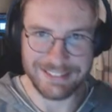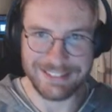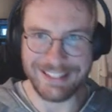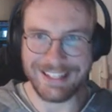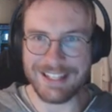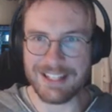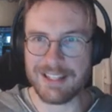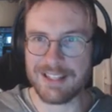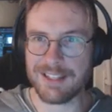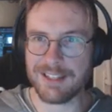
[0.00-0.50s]

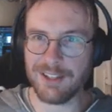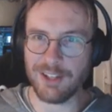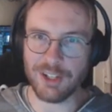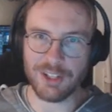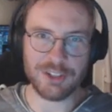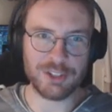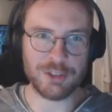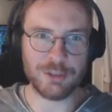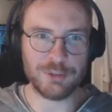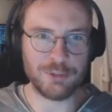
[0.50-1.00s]
dates
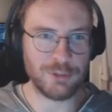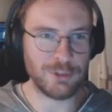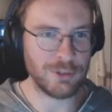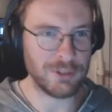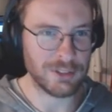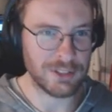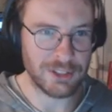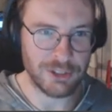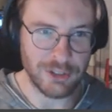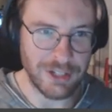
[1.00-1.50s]
on the
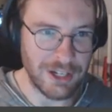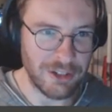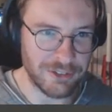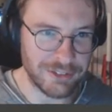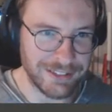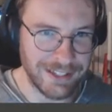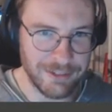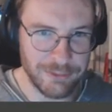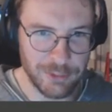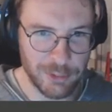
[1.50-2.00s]

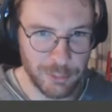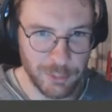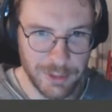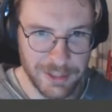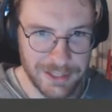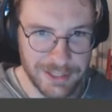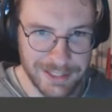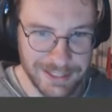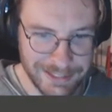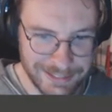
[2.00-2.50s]
ground
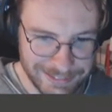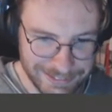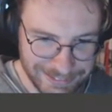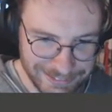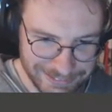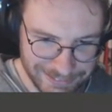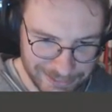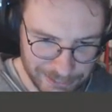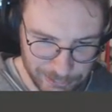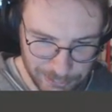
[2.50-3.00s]
everywhere, like
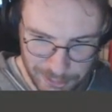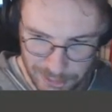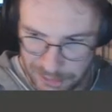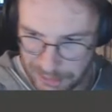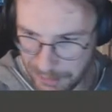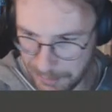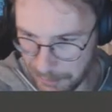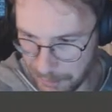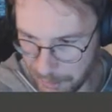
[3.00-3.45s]
it, it was some